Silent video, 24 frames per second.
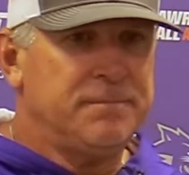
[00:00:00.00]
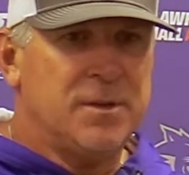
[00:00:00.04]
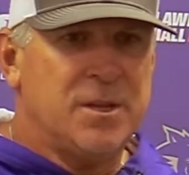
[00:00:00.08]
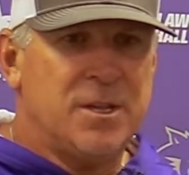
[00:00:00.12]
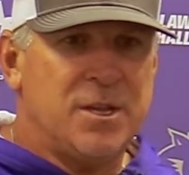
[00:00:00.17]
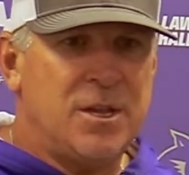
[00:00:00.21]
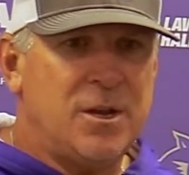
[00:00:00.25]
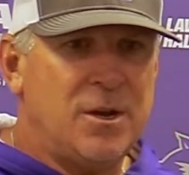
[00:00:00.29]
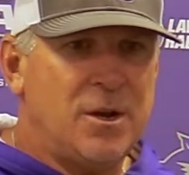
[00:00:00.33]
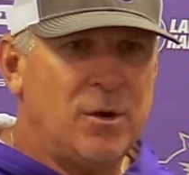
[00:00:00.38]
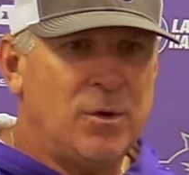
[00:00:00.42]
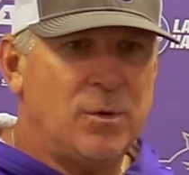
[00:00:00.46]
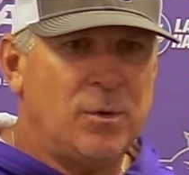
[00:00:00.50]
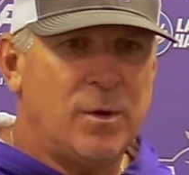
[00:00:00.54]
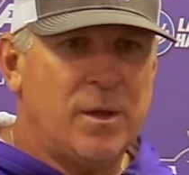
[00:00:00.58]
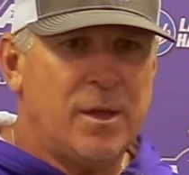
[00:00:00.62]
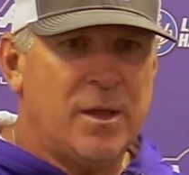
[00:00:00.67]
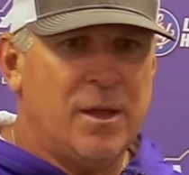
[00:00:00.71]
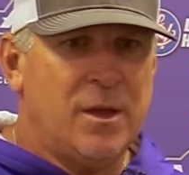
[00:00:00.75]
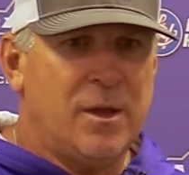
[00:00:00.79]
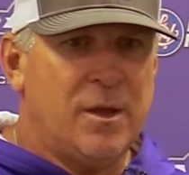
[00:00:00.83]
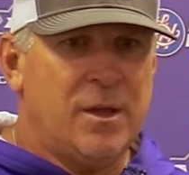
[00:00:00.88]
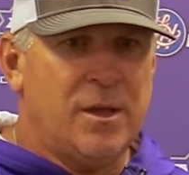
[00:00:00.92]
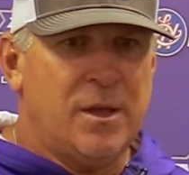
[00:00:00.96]
when
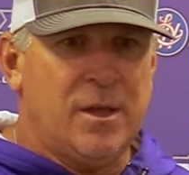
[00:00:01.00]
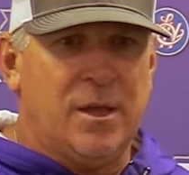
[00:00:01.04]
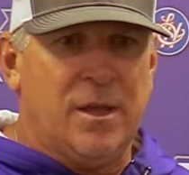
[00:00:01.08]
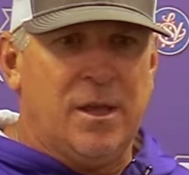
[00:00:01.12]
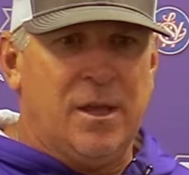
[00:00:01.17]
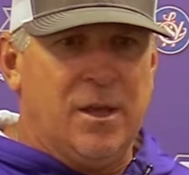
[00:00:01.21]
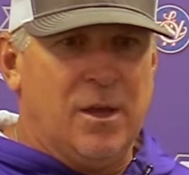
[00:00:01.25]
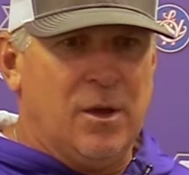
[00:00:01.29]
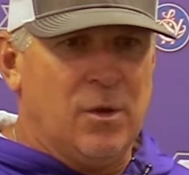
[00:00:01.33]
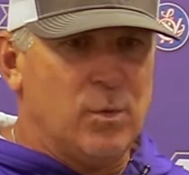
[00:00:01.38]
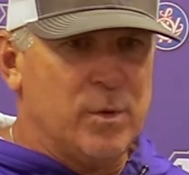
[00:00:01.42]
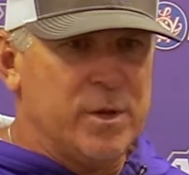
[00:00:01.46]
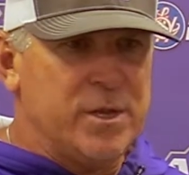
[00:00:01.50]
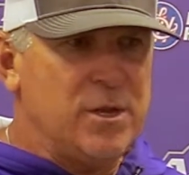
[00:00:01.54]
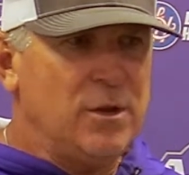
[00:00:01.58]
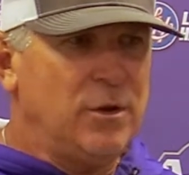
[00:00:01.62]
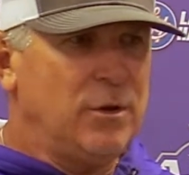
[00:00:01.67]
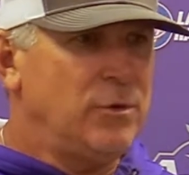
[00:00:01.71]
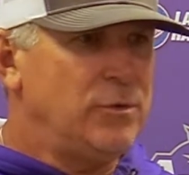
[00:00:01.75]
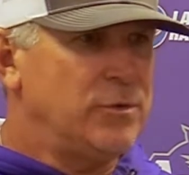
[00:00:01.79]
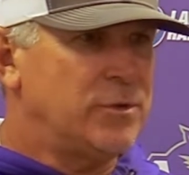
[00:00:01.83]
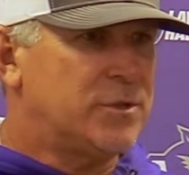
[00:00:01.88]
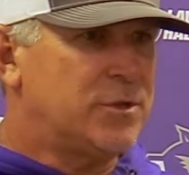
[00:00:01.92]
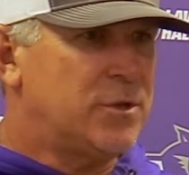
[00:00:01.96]
you
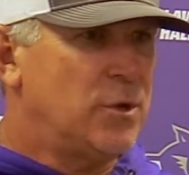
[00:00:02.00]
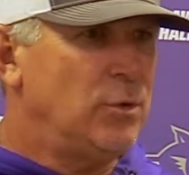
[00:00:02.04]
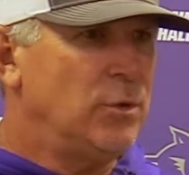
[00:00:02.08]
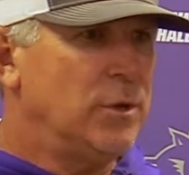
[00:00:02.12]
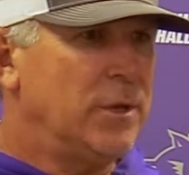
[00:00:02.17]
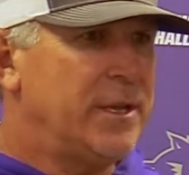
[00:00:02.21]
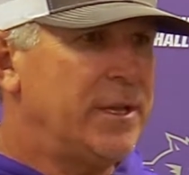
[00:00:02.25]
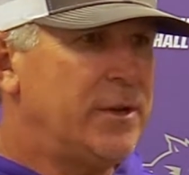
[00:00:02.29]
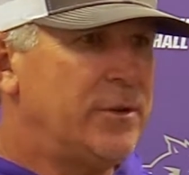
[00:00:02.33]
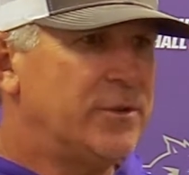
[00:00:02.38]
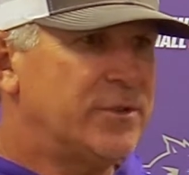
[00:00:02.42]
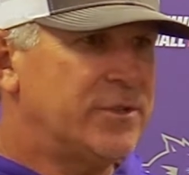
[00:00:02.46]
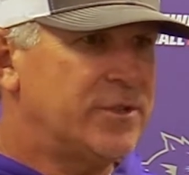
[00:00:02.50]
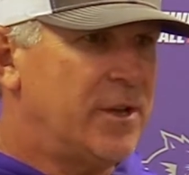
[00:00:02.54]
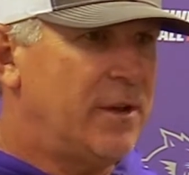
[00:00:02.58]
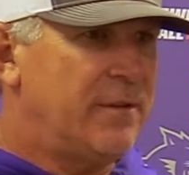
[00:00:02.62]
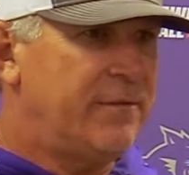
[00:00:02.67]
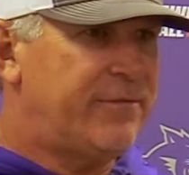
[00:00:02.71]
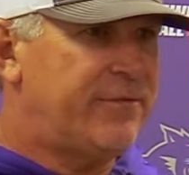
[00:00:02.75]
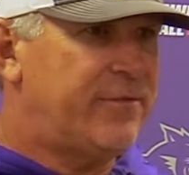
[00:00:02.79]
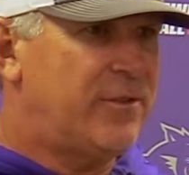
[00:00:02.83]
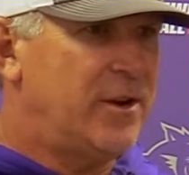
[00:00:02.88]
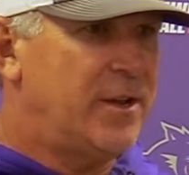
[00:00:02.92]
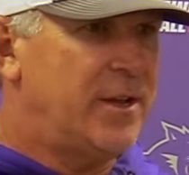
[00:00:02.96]
lose two leaders up
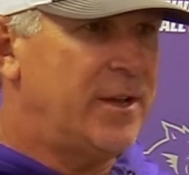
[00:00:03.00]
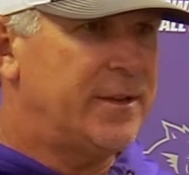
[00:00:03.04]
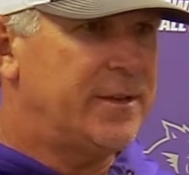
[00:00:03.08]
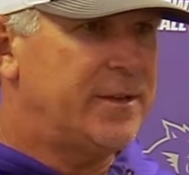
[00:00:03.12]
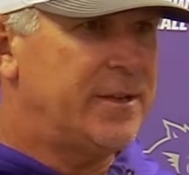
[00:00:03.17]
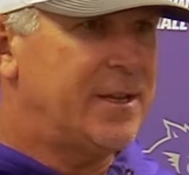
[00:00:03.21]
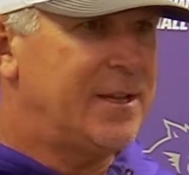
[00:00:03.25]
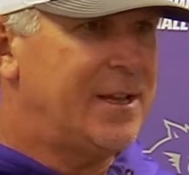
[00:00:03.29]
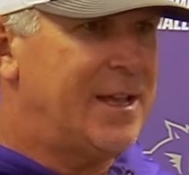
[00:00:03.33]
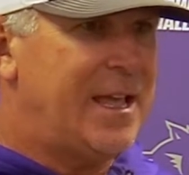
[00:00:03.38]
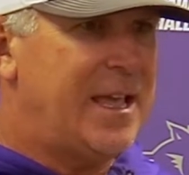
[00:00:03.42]
front,